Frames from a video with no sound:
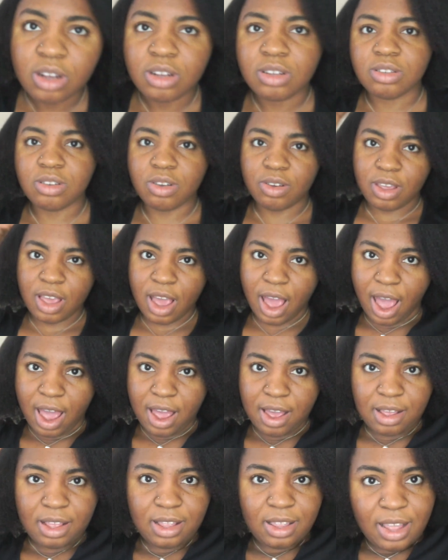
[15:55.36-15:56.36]
So yeah,
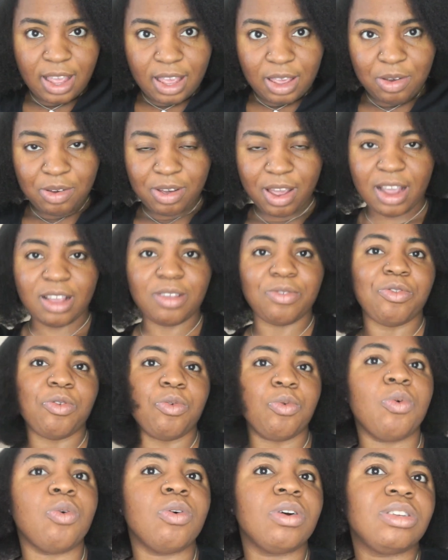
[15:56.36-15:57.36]
thank you guys
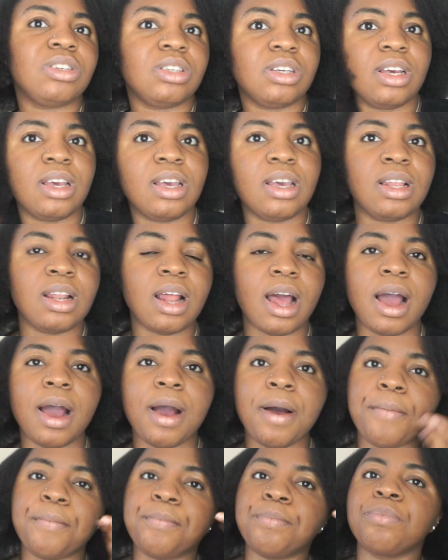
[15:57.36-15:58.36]
for watching.
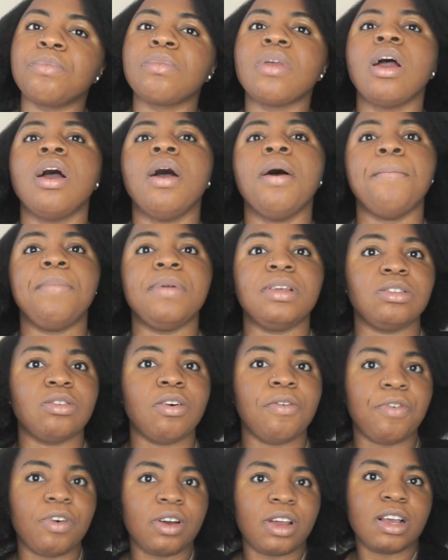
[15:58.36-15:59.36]
Please
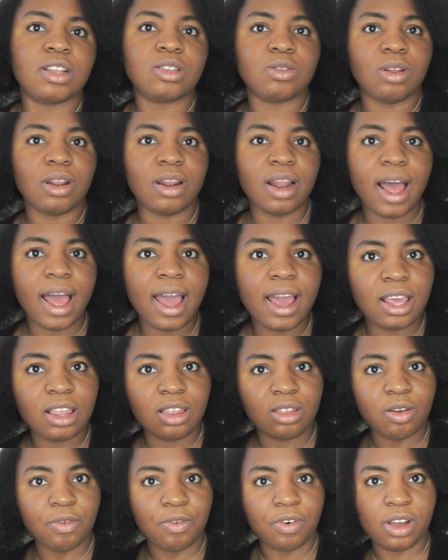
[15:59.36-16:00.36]
don't forget to
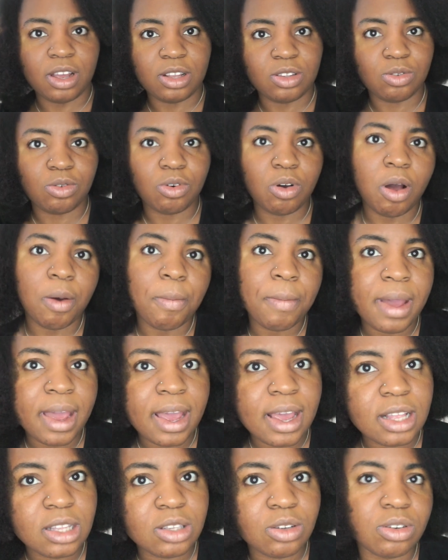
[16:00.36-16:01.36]
like, don't forget to
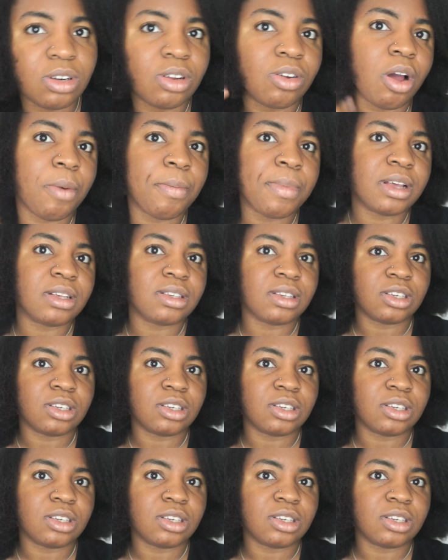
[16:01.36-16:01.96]
comment on the comment